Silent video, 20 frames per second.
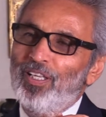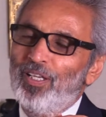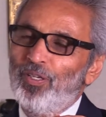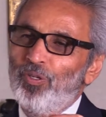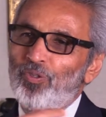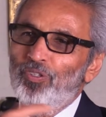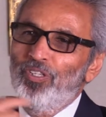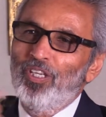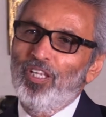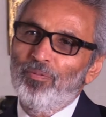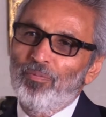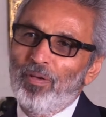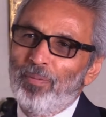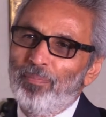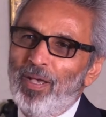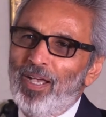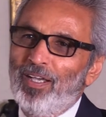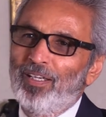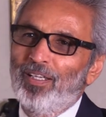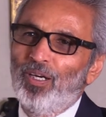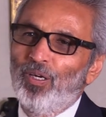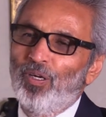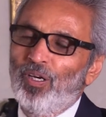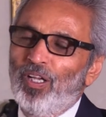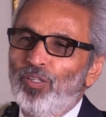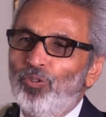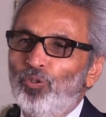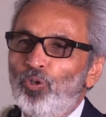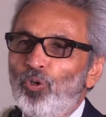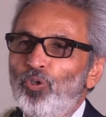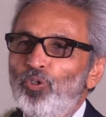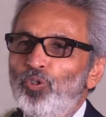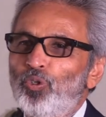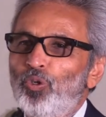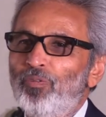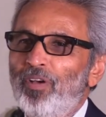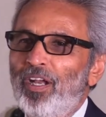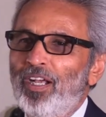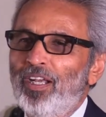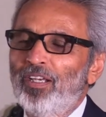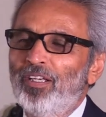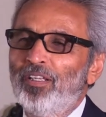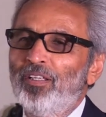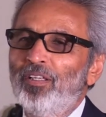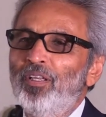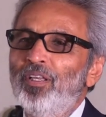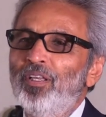that you see in my background are those who've had a